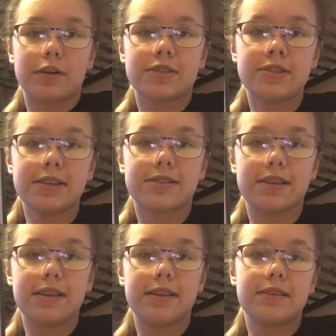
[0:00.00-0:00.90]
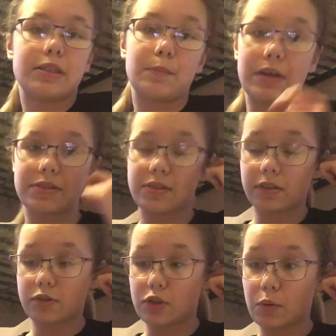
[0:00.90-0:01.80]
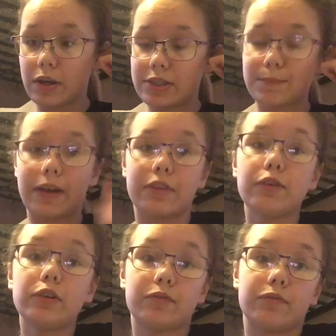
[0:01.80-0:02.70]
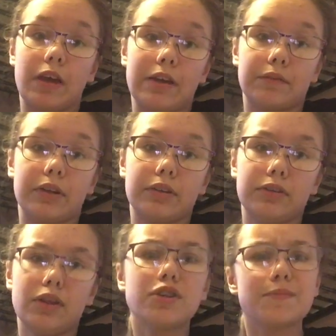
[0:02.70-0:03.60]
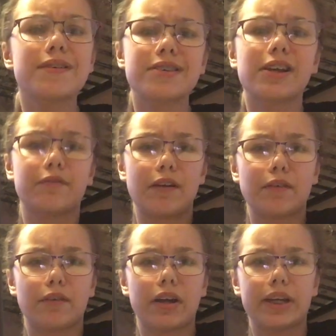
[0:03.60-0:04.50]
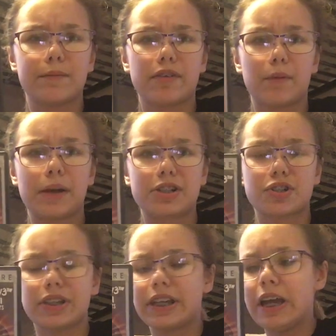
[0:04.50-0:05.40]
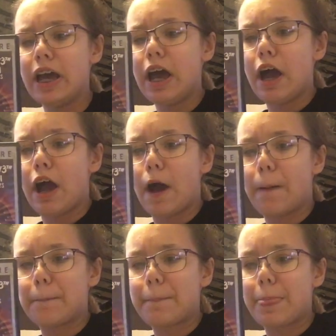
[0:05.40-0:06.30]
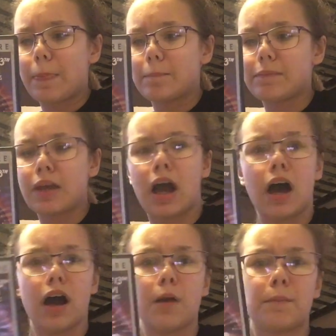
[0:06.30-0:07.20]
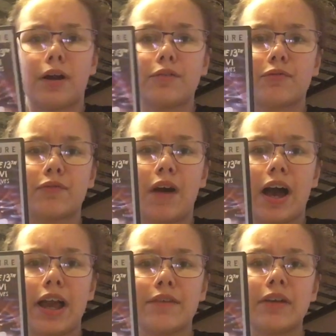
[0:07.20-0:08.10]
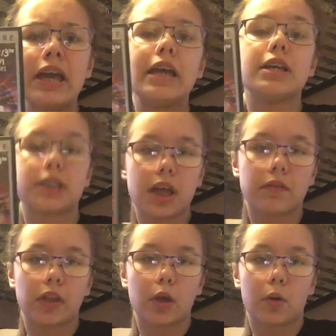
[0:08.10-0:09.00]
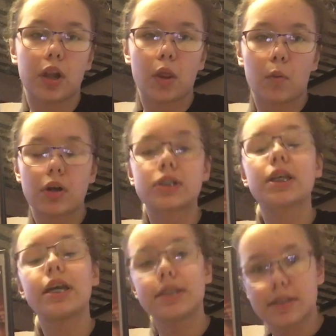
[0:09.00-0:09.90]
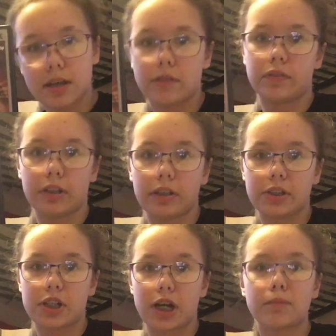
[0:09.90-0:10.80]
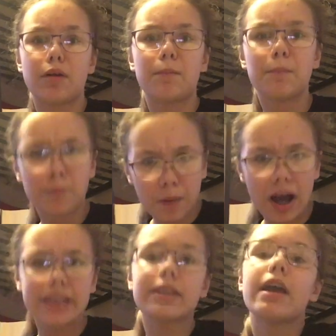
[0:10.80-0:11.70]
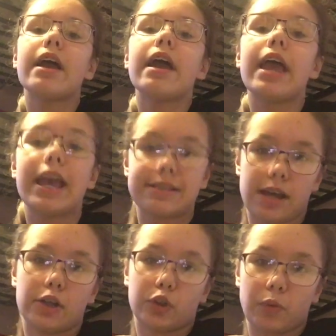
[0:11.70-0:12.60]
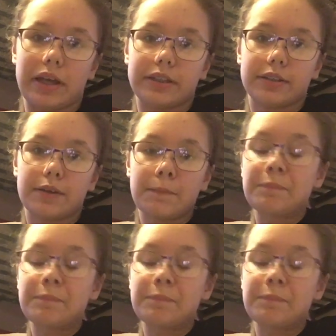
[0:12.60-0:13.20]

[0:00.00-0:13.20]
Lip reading: Part 6 is the best of the 2. It's my 3rd favorite. No, it's my 2nd favorite Friday film, actually. Part 5 is definitely one of the worst. It's definitely terrible, but it's underrated.